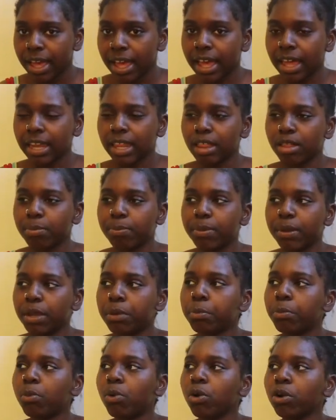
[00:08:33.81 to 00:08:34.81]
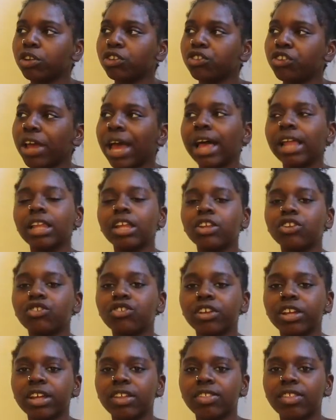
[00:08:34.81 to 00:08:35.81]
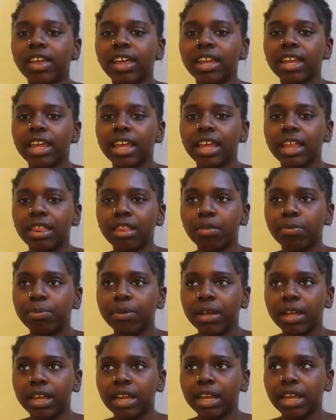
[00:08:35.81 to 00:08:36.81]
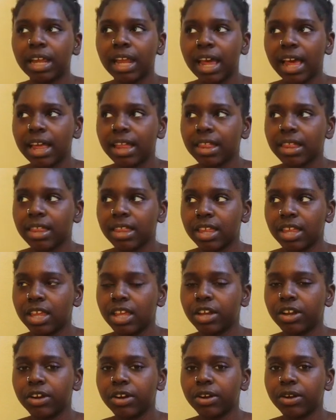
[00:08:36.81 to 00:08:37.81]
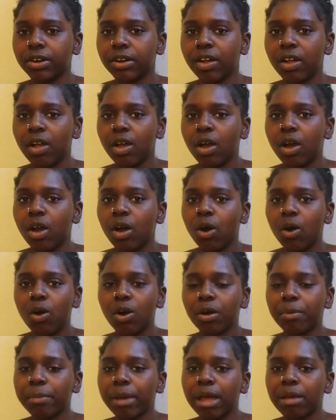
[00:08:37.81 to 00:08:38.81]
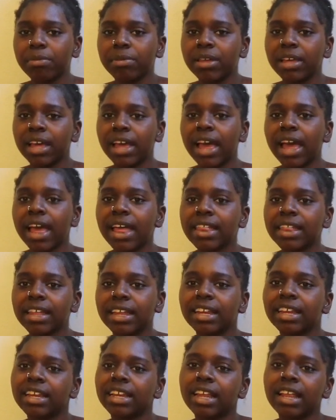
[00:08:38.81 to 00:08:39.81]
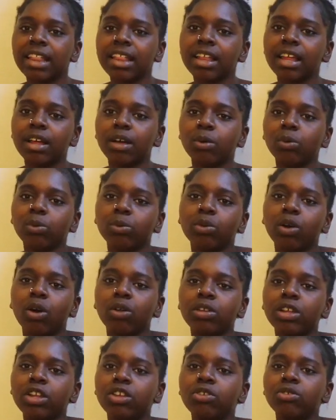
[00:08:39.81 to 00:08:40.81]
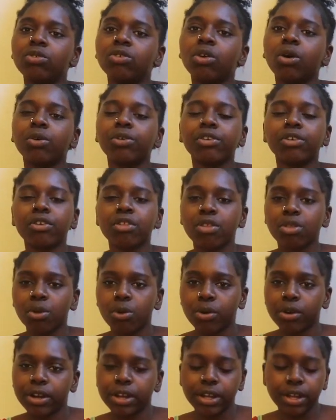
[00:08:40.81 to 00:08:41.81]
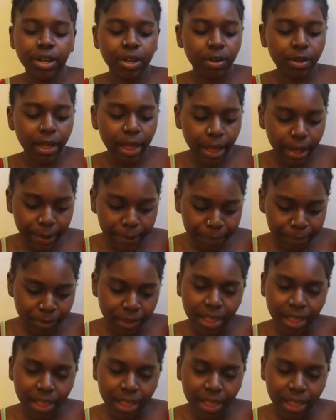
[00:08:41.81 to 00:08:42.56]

And it's been more challenging than it's been last year. Or maybe it hasn't. It doesn't. Only you know your story, okay?